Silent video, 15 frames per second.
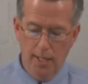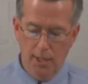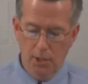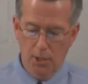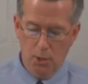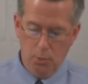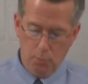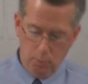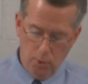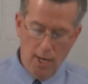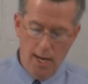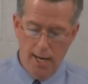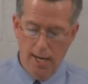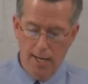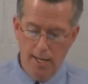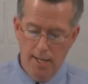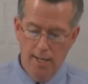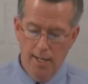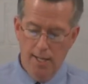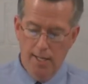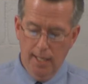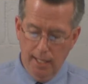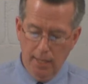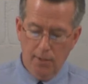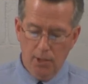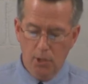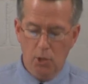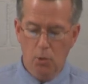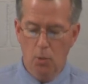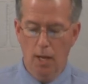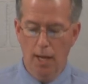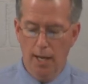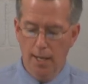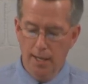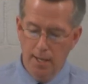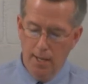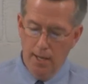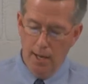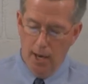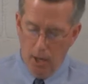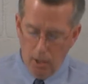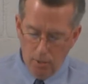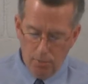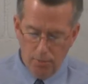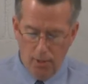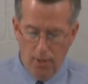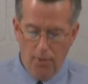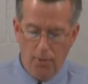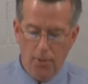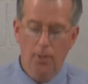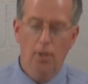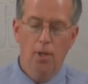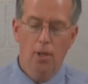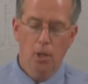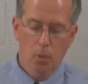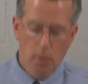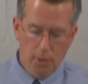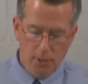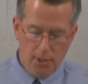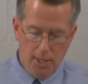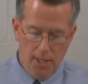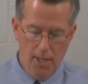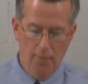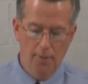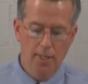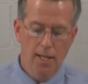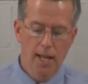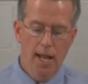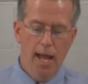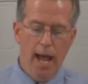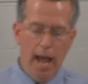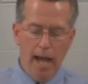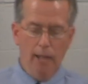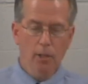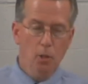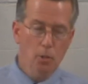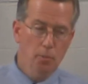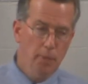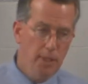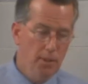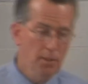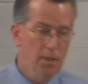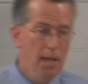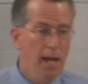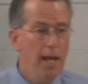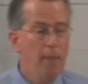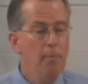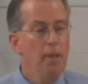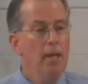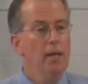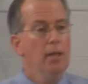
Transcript: He says, Pray in this way Our Father who is in heaven, hallowed be your name.